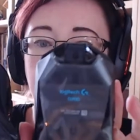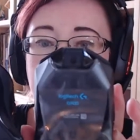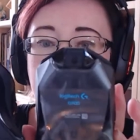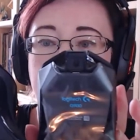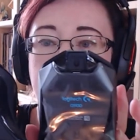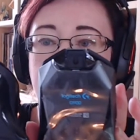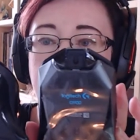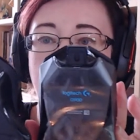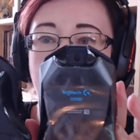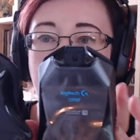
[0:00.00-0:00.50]

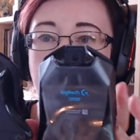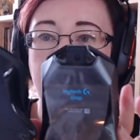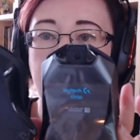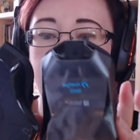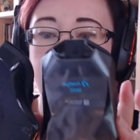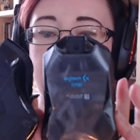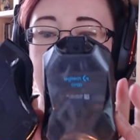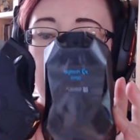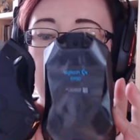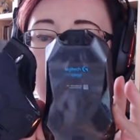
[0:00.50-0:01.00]

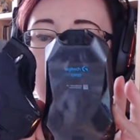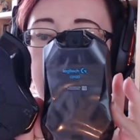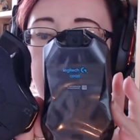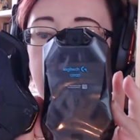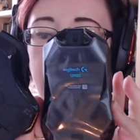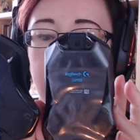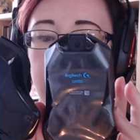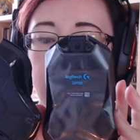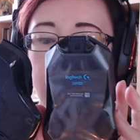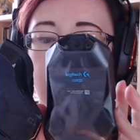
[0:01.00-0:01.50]
sizes, I
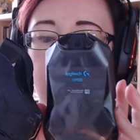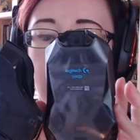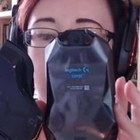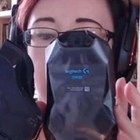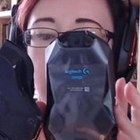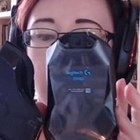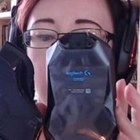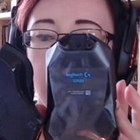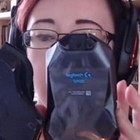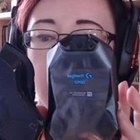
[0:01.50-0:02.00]
guess.
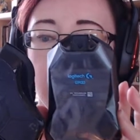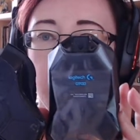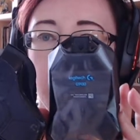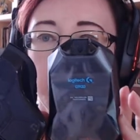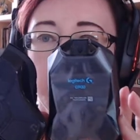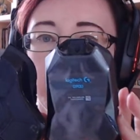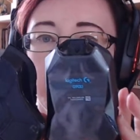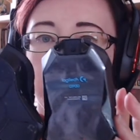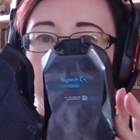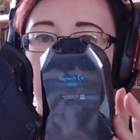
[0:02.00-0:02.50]

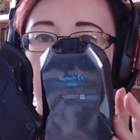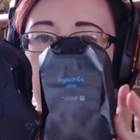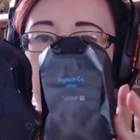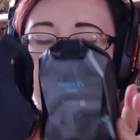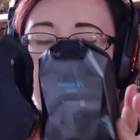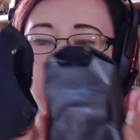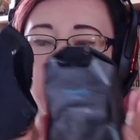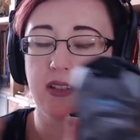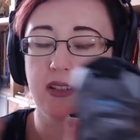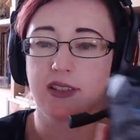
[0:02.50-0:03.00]
This
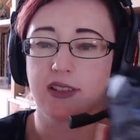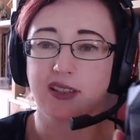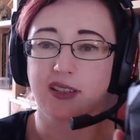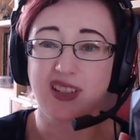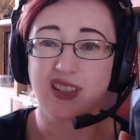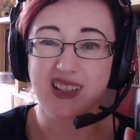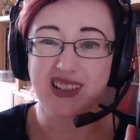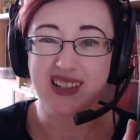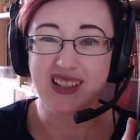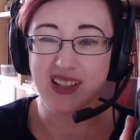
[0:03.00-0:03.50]
one's
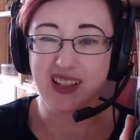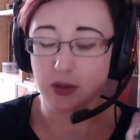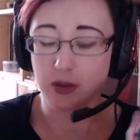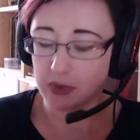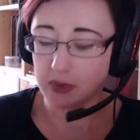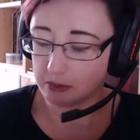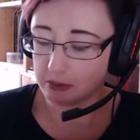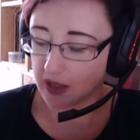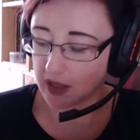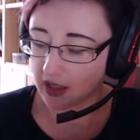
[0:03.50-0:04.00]
just a little
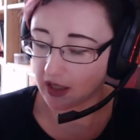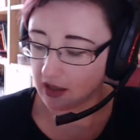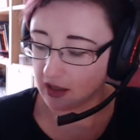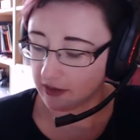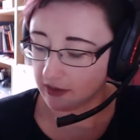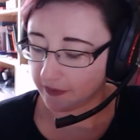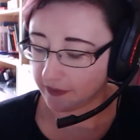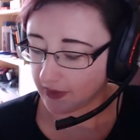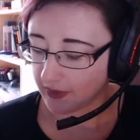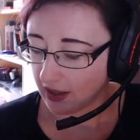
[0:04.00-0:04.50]
bit bigger.
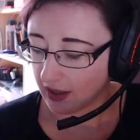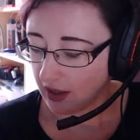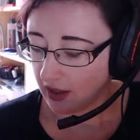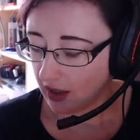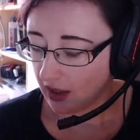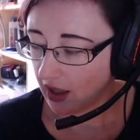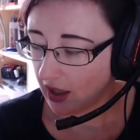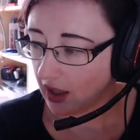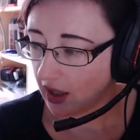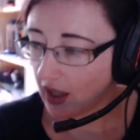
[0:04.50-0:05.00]

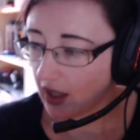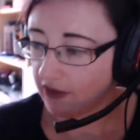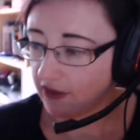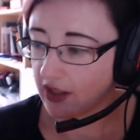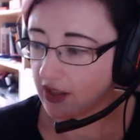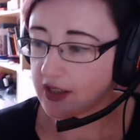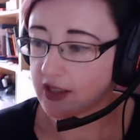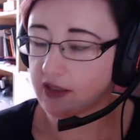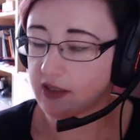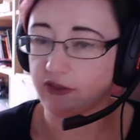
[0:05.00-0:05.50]
I
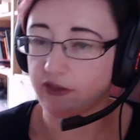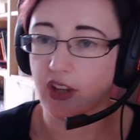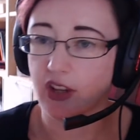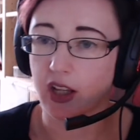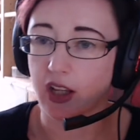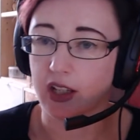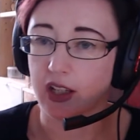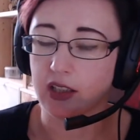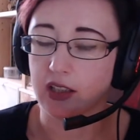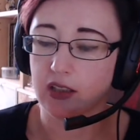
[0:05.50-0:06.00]
find this
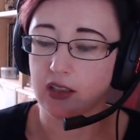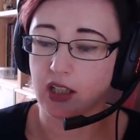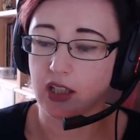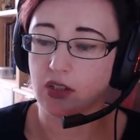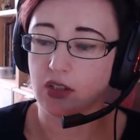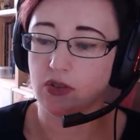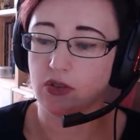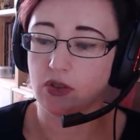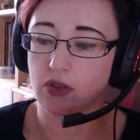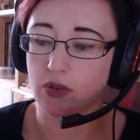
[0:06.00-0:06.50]
fine. I
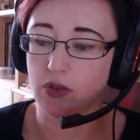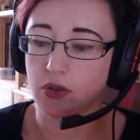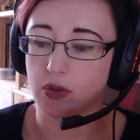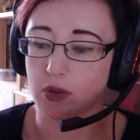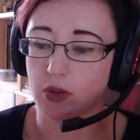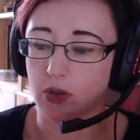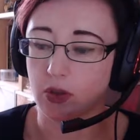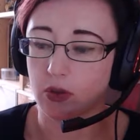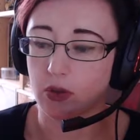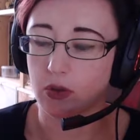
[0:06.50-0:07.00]
don't do a
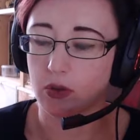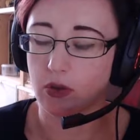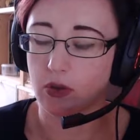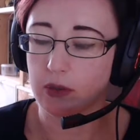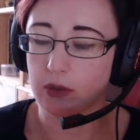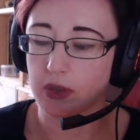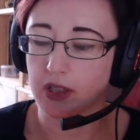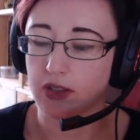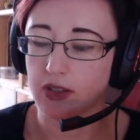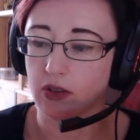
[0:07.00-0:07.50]
claw
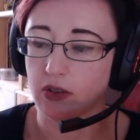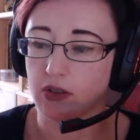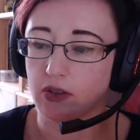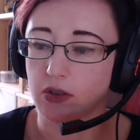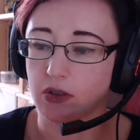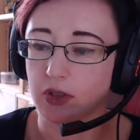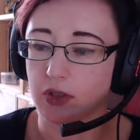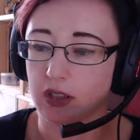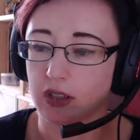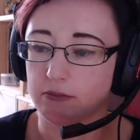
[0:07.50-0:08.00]
grip. I sort of
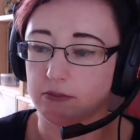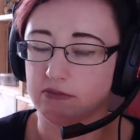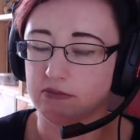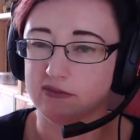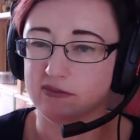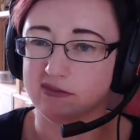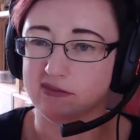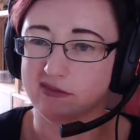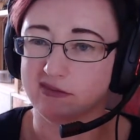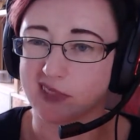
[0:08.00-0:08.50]
do a
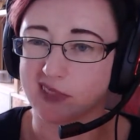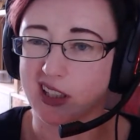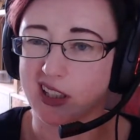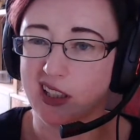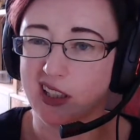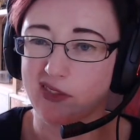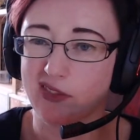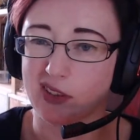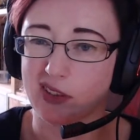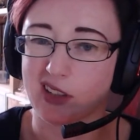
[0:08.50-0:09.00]
kind
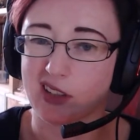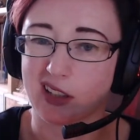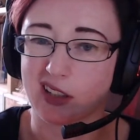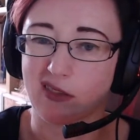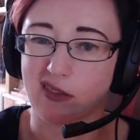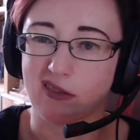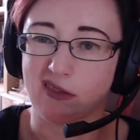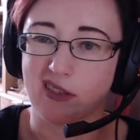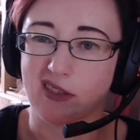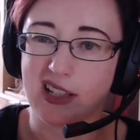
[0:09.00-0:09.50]
of like a
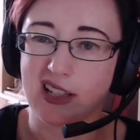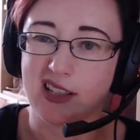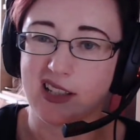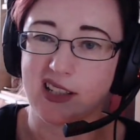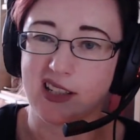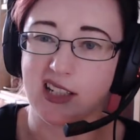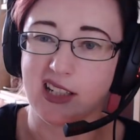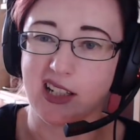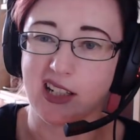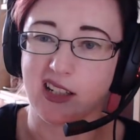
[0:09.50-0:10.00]

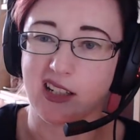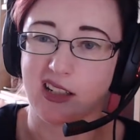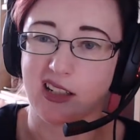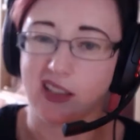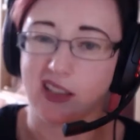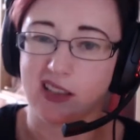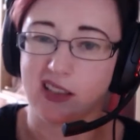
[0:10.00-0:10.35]
resting